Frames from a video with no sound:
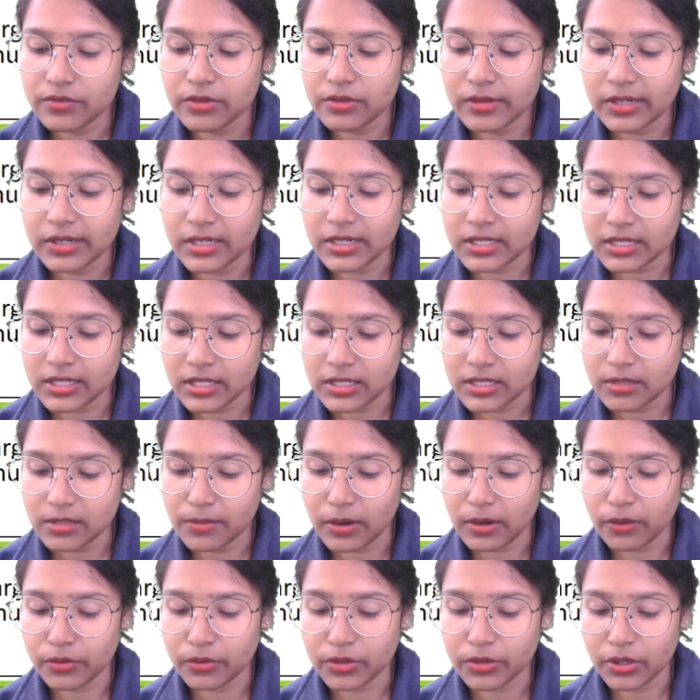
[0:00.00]
we were discuss
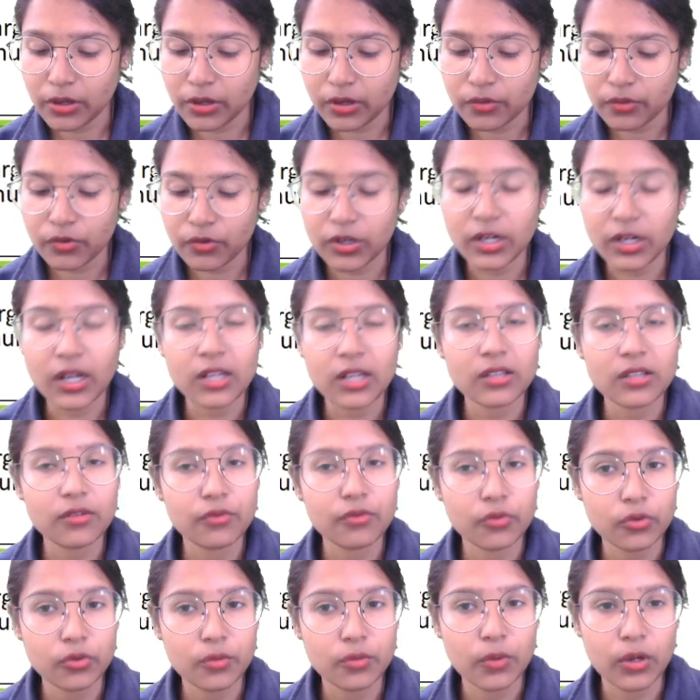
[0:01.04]
about your what are the
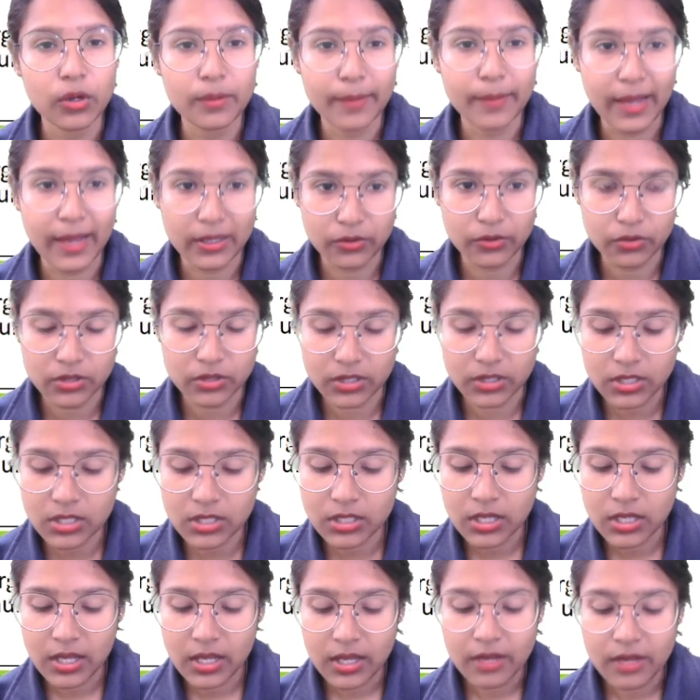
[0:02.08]
foodborne pathogens
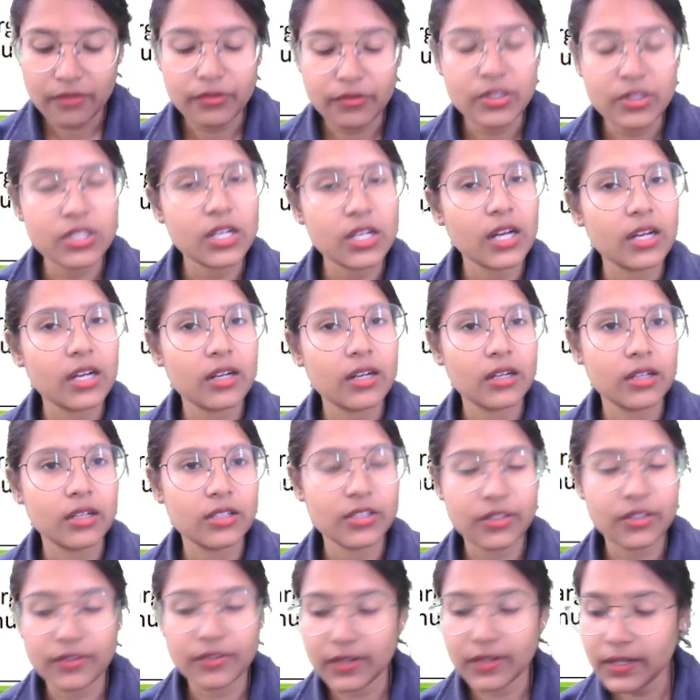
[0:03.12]
which are
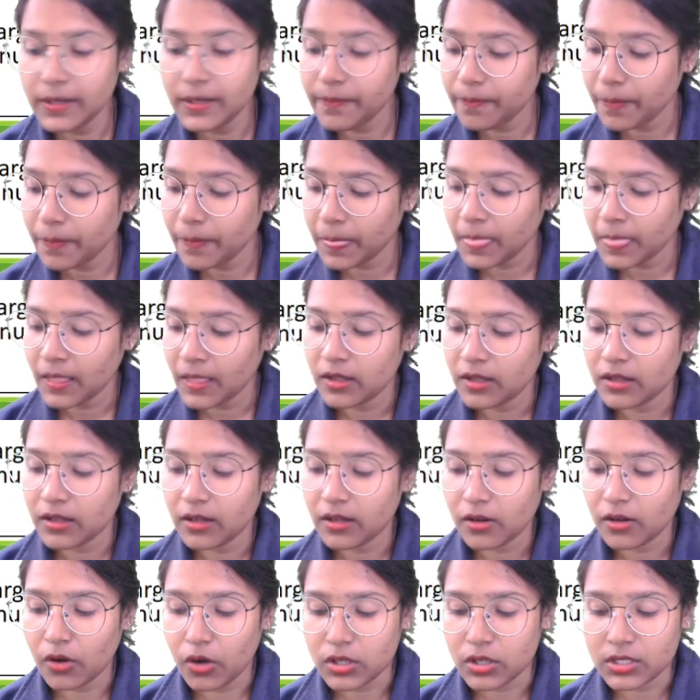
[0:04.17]
generally
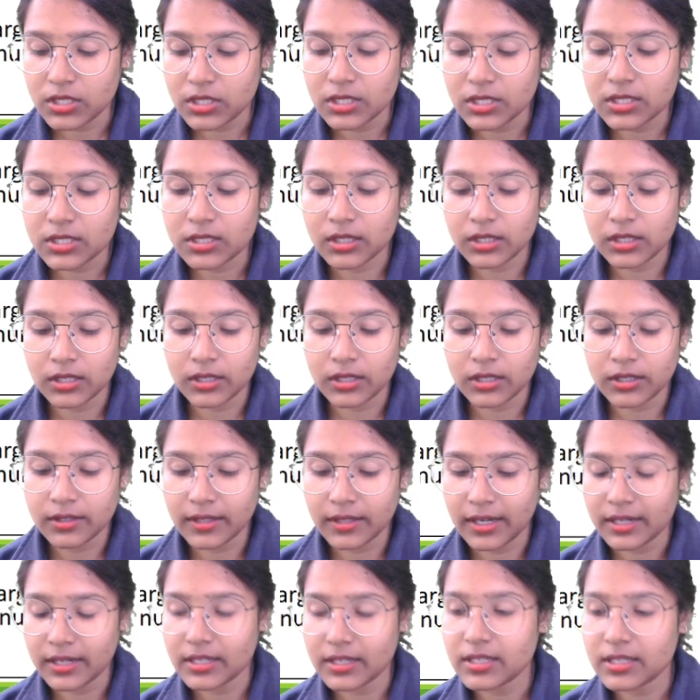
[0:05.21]
causes
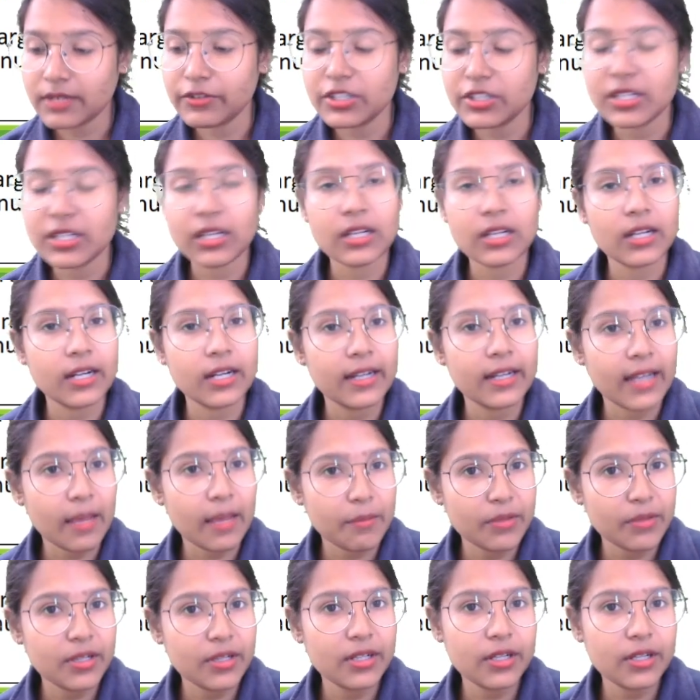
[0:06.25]
that is which are
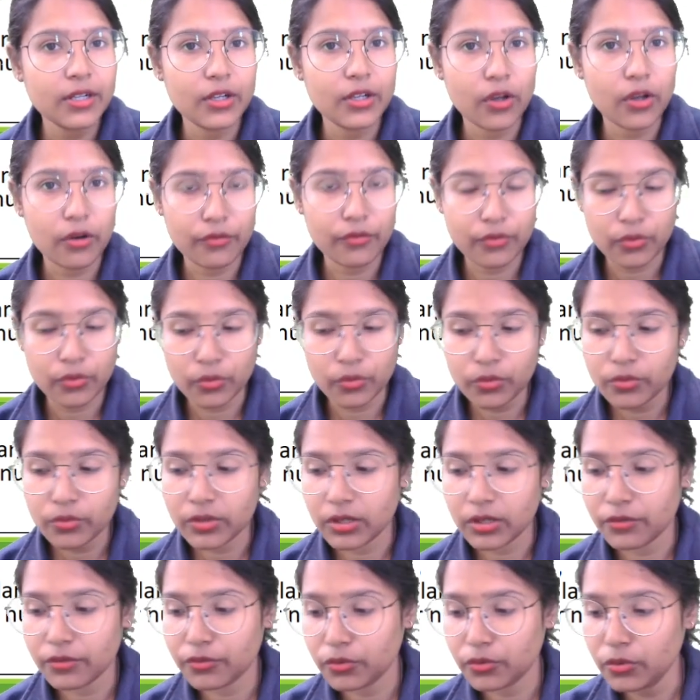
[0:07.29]
contaminated your
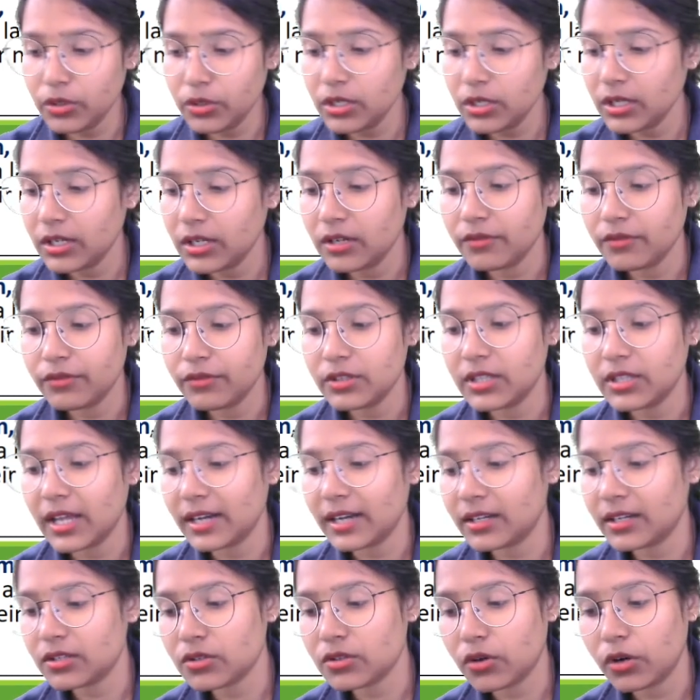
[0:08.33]
food with,
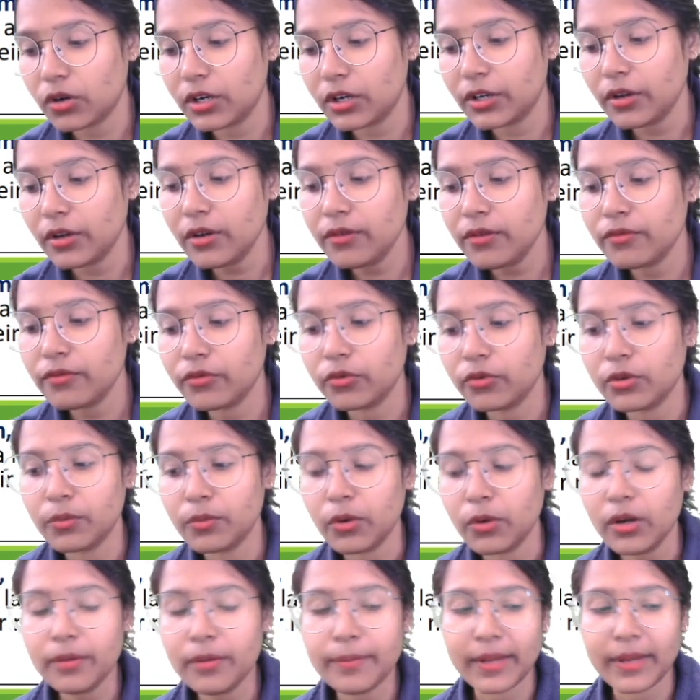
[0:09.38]
that is called your
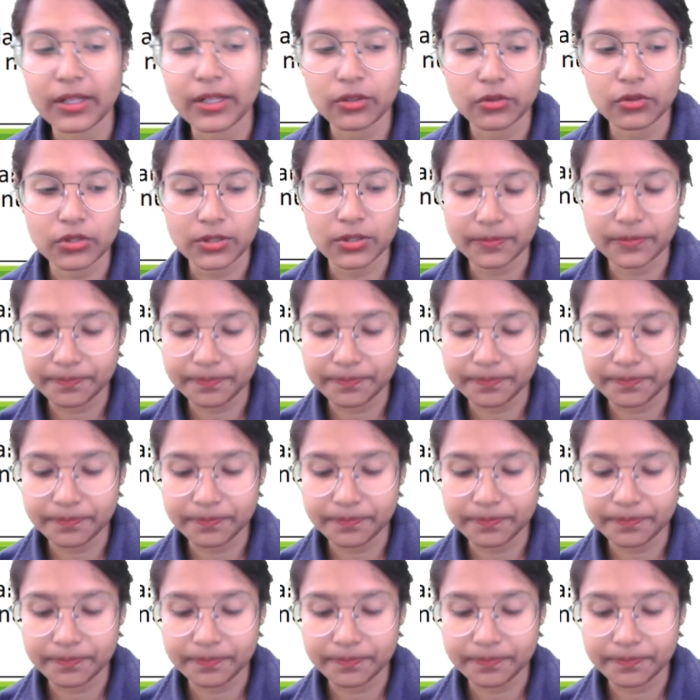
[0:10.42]
foodborne pathogen.